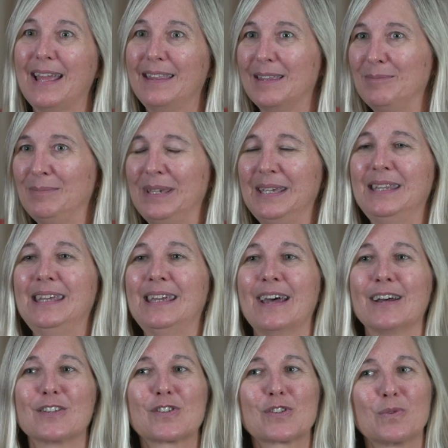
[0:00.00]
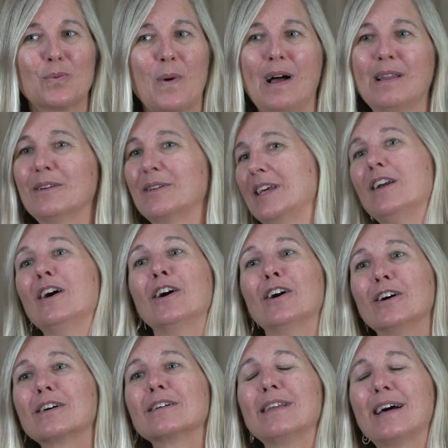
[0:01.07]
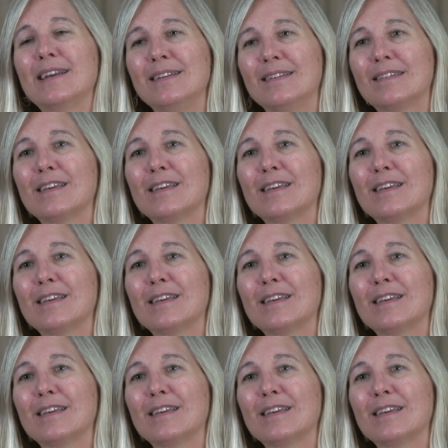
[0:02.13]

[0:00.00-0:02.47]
and the media swallowed it hook, line, and